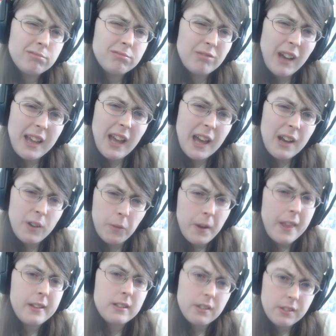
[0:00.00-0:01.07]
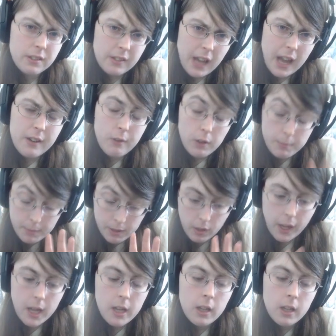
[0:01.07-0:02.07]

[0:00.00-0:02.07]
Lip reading: Why? I don't know why that's a third category, but okay.